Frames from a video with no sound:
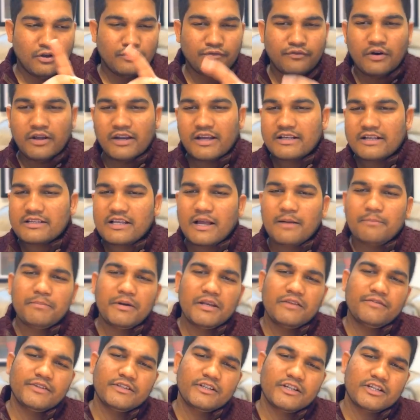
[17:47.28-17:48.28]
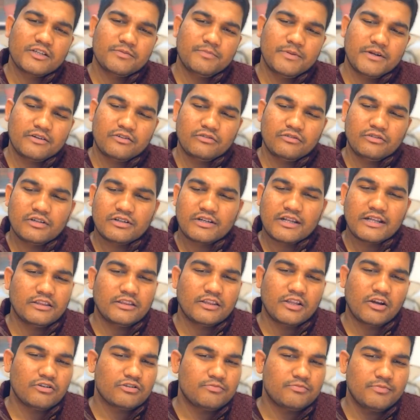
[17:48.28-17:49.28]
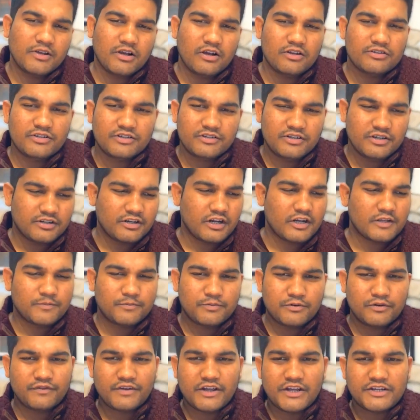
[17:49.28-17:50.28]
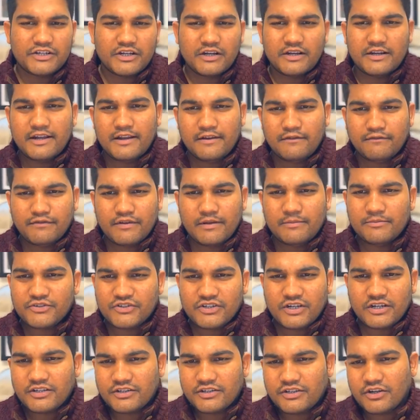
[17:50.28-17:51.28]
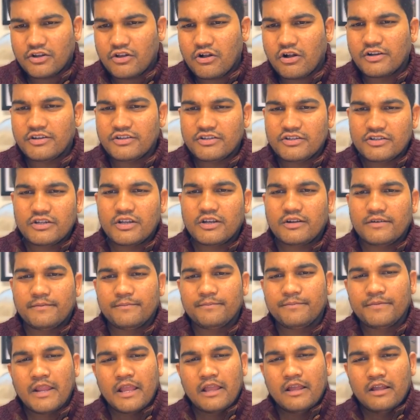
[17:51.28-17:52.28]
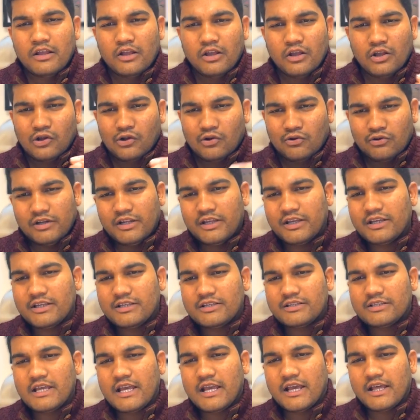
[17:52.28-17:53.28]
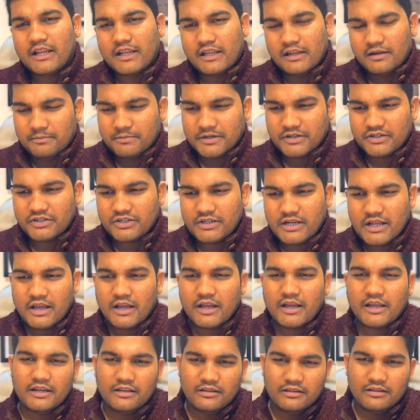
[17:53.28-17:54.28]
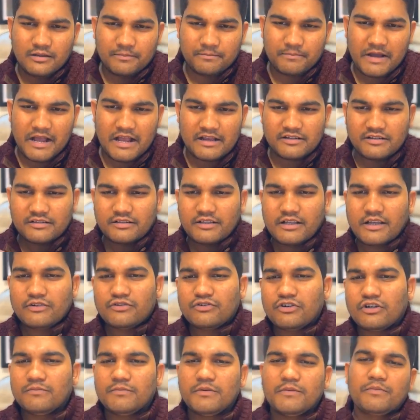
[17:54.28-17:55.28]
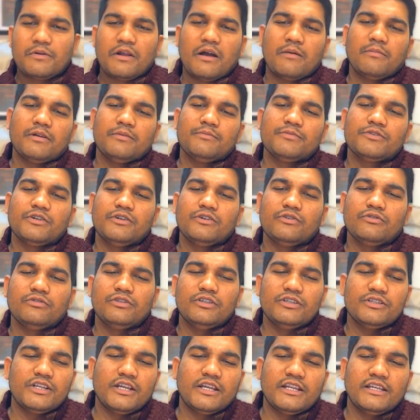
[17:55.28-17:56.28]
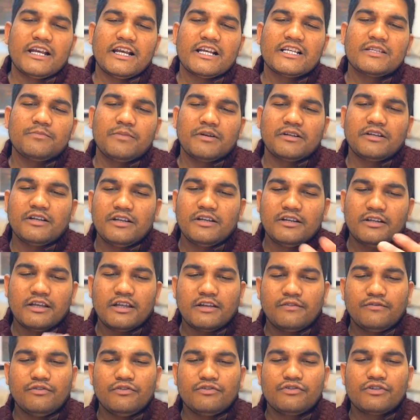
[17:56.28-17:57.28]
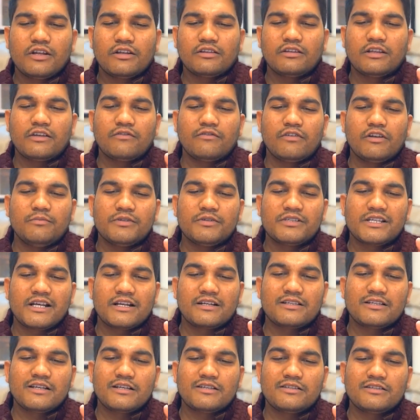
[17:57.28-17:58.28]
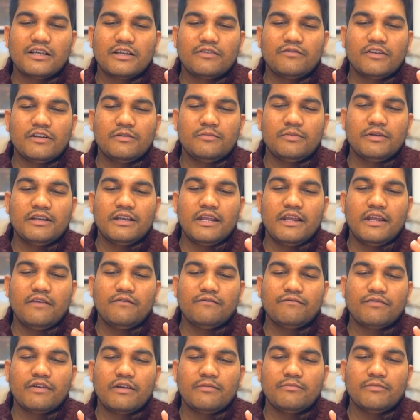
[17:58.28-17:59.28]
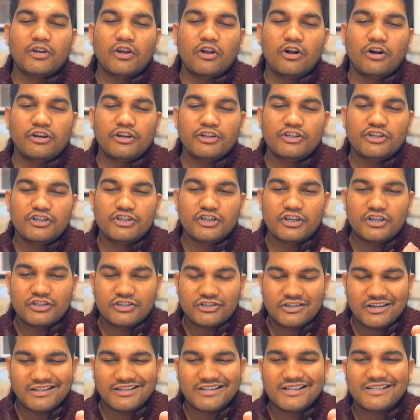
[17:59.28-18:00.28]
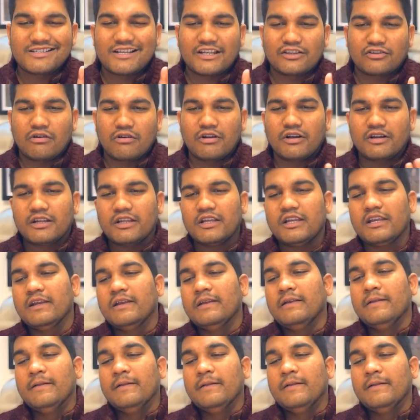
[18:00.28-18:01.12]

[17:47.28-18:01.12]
For example, with respect to the tenth house, because it indicates profession, name, fame, status, recognition. Gulika is there in Prashna. In the past, there should be problems into these areas, but in near future, there will be success, there will be name, fame, recognition, status, authority.